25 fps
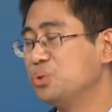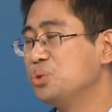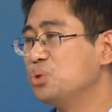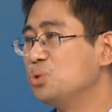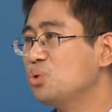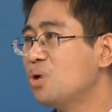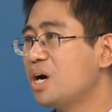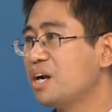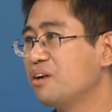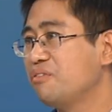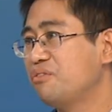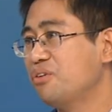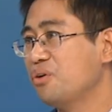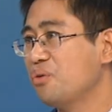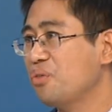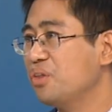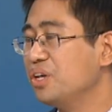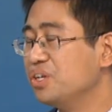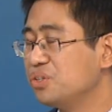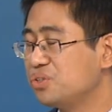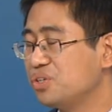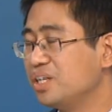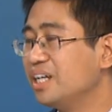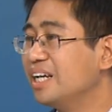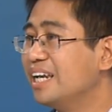to run for
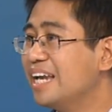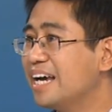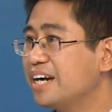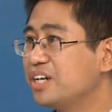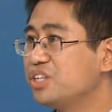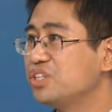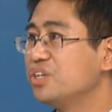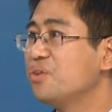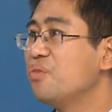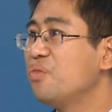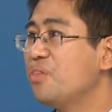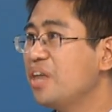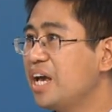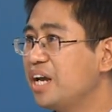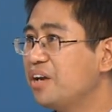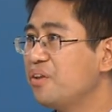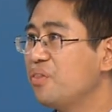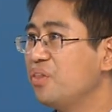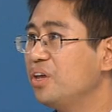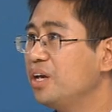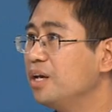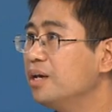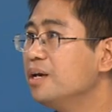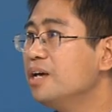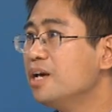this election, then
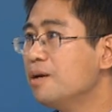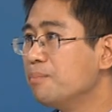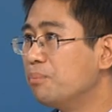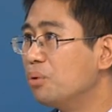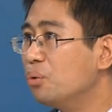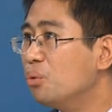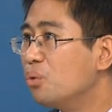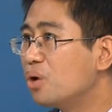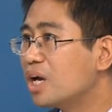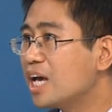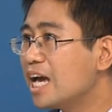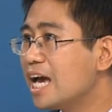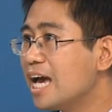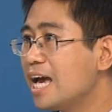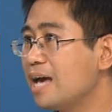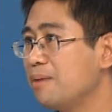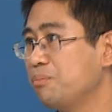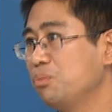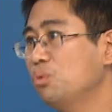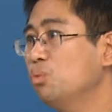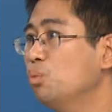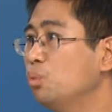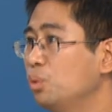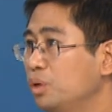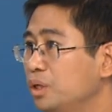the blue
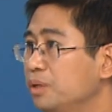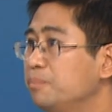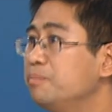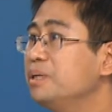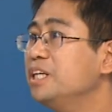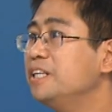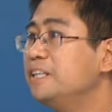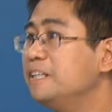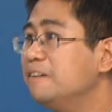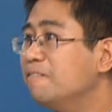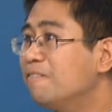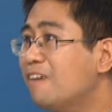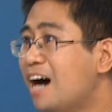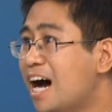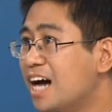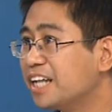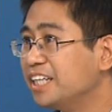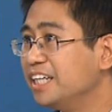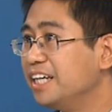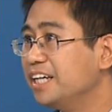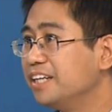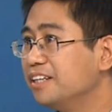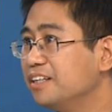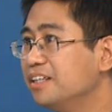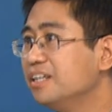camp would be
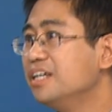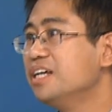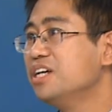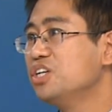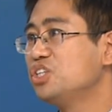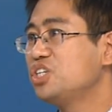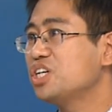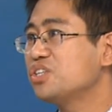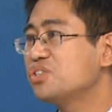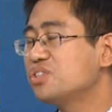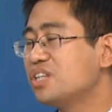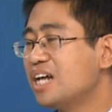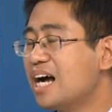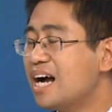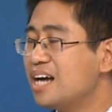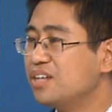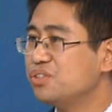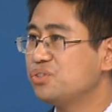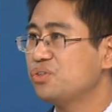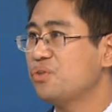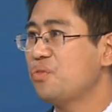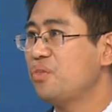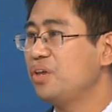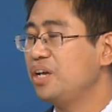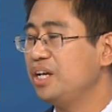divided, just
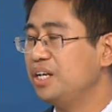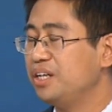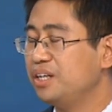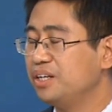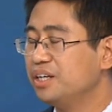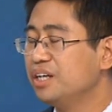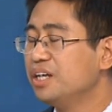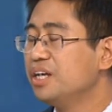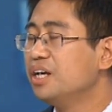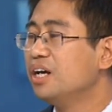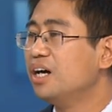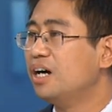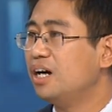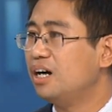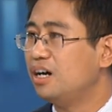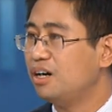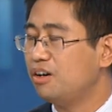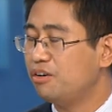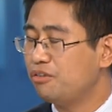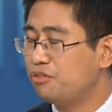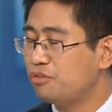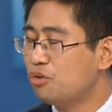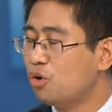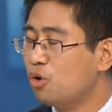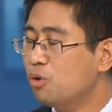as the
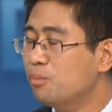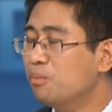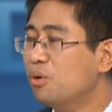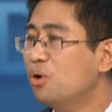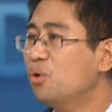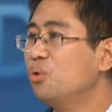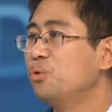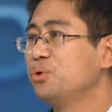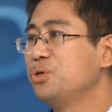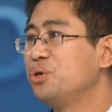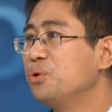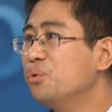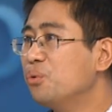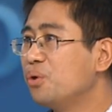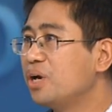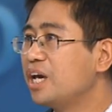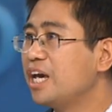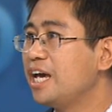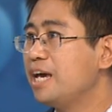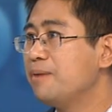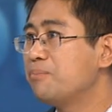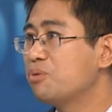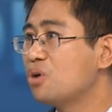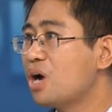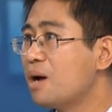uh, former
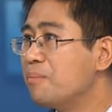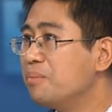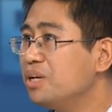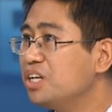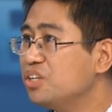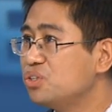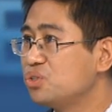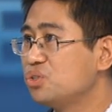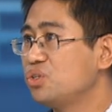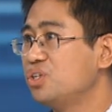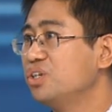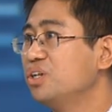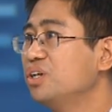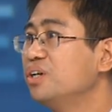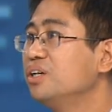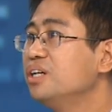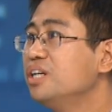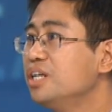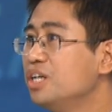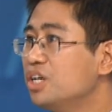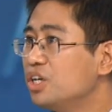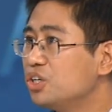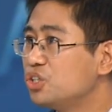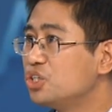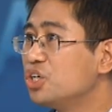UK Prime Minister
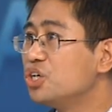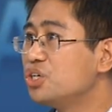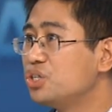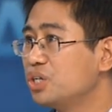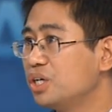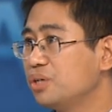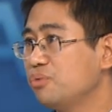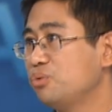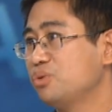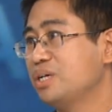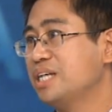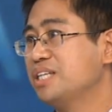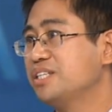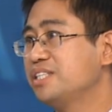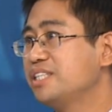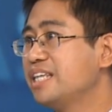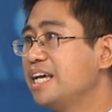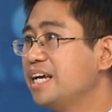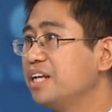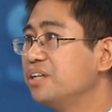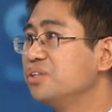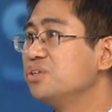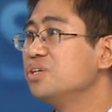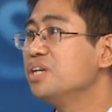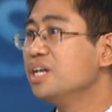Churchill
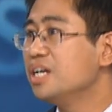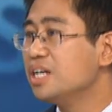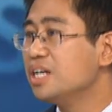said,